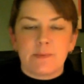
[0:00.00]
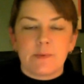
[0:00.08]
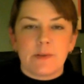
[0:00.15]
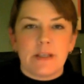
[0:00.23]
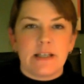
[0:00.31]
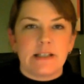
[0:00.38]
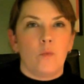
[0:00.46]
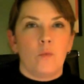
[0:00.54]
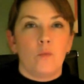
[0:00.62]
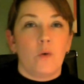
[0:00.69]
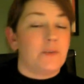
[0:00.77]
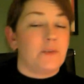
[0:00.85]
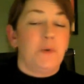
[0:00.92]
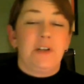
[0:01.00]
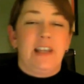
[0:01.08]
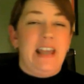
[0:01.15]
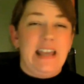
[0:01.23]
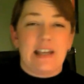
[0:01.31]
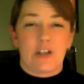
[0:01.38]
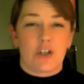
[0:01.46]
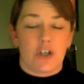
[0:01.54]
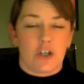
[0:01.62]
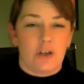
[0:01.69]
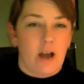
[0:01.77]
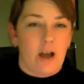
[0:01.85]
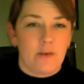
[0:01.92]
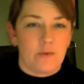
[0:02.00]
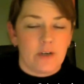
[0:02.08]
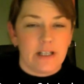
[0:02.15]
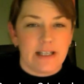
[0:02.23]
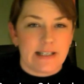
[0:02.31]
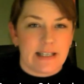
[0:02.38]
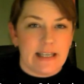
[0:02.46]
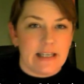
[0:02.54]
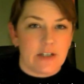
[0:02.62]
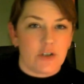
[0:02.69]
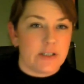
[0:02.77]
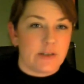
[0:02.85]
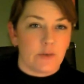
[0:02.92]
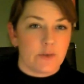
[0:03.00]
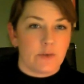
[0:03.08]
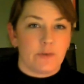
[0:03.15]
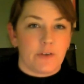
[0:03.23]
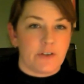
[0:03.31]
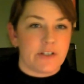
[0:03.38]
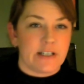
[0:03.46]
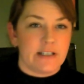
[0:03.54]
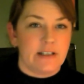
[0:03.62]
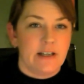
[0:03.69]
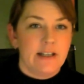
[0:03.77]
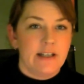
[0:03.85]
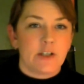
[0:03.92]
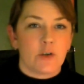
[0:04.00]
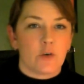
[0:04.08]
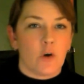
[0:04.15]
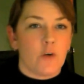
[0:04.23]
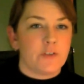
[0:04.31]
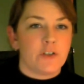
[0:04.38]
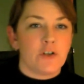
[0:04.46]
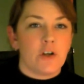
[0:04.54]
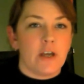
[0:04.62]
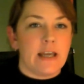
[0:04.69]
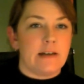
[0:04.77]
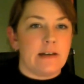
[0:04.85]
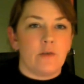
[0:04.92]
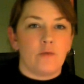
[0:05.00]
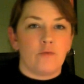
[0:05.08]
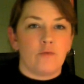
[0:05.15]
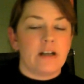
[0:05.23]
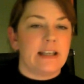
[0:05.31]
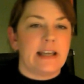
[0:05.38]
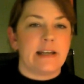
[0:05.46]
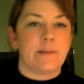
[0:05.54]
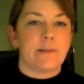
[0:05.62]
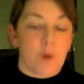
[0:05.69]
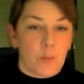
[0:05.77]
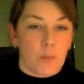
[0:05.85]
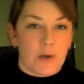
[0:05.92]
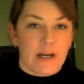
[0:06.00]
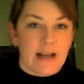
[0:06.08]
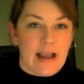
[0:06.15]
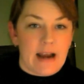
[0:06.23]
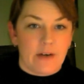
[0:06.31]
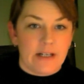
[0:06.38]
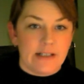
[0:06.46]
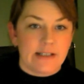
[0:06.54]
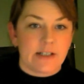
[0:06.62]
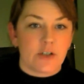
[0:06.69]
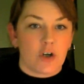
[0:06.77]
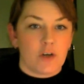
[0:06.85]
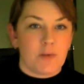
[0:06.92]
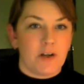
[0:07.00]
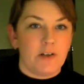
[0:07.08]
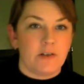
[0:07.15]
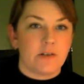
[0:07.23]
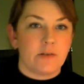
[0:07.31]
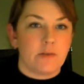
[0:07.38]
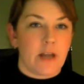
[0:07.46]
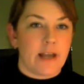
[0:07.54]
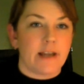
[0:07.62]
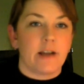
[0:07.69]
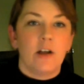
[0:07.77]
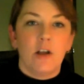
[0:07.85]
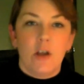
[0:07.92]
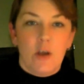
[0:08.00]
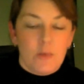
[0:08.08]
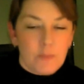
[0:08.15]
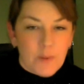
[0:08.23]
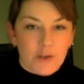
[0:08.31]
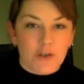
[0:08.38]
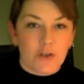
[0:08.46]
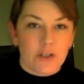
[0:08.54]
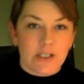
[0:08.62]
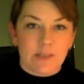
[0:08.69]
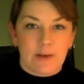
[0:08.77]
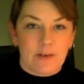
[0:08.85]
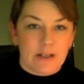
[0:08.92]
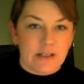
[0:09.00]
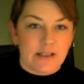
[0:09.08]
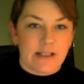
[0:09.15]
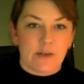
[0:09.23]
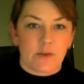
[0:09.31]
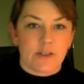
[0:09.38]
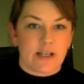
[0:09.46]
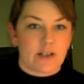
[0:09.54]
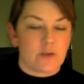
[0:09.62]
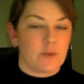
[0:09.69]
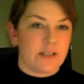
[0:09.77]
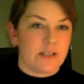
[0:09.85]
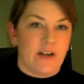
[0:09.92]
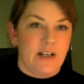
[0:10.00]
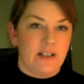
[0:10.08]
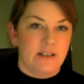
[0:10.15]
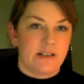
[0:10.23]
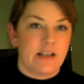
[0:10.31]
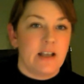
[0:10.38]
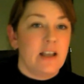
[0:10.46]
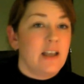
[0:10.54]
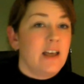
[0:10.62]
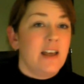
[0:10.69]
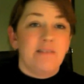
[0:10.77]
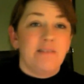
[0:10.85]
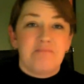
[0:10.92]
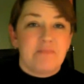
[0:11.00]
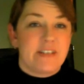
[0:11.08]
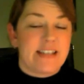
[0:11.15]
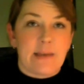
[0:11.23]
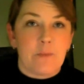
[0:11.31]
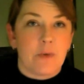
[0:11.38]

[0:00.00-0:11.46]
these one key issue, and it really is a key issue, is also funding. So you're often in really inappropriate areas to talk about, like personal experiences or sexualized violence. Same